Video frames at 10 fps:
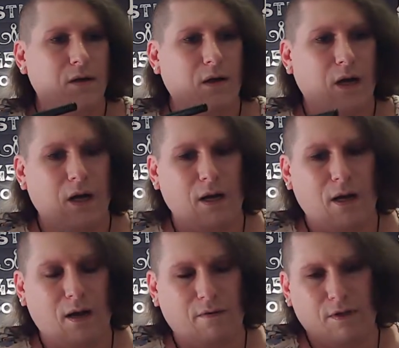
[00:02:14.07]
I
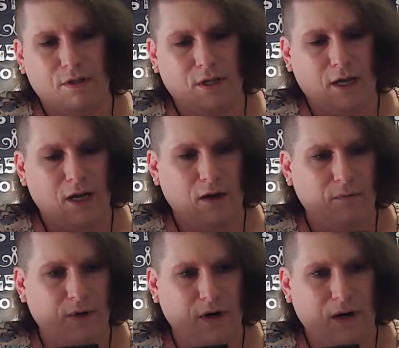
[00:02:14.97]
have a stand,
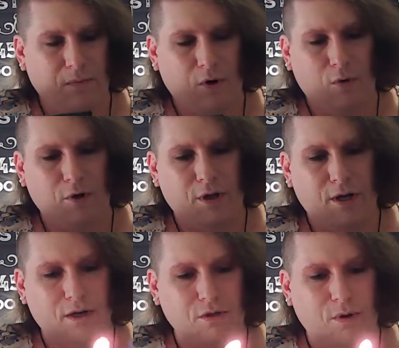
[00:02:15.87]
but I'm holding it
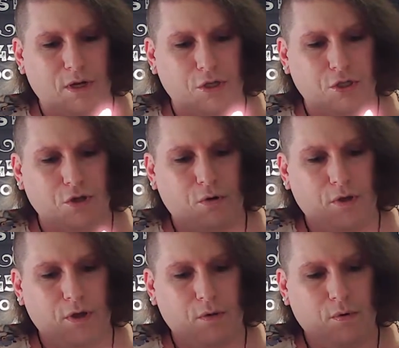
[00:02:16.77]
here so I can show
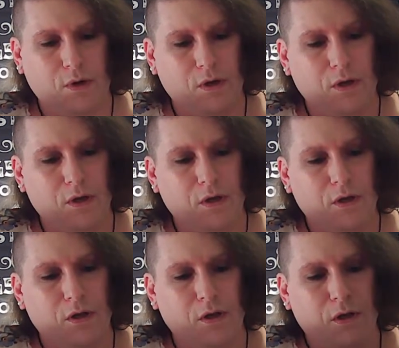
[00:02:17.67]
you.
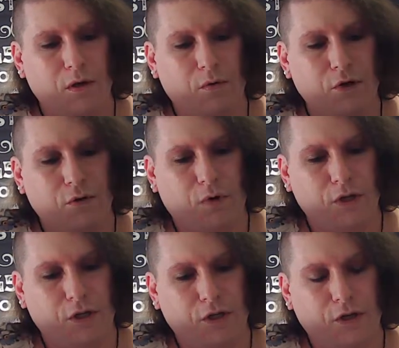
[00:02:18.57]
What you want
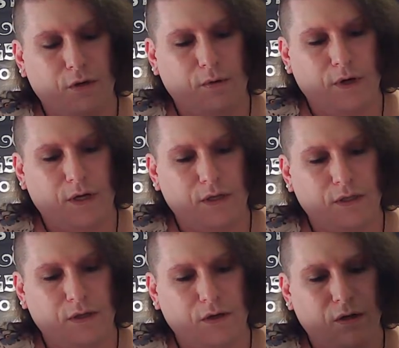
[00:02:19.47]
to do
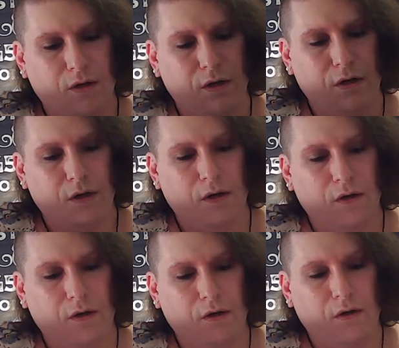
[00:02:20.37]
is,
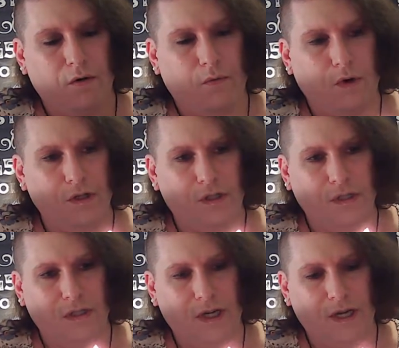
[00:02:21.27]
once the
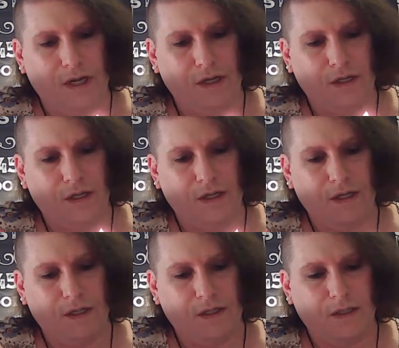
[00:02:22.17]
sage
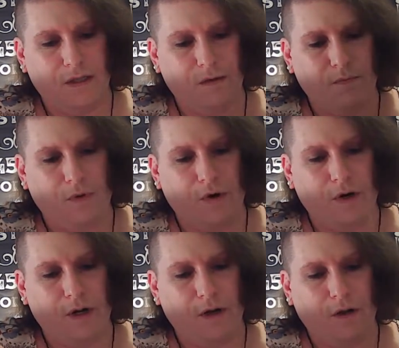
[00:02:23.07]
is
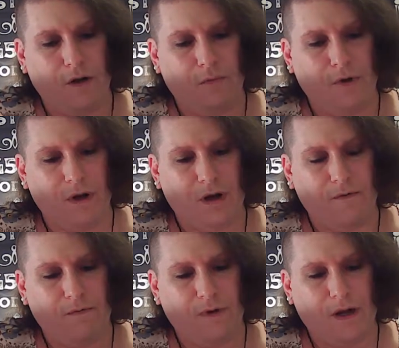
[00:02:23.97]
burning a little bit on
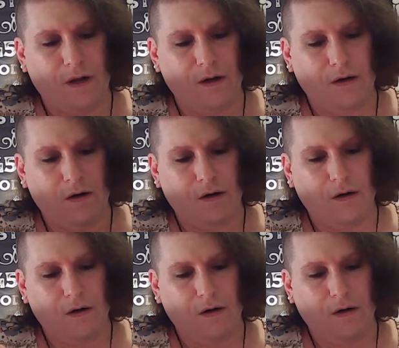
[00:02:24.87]
fire,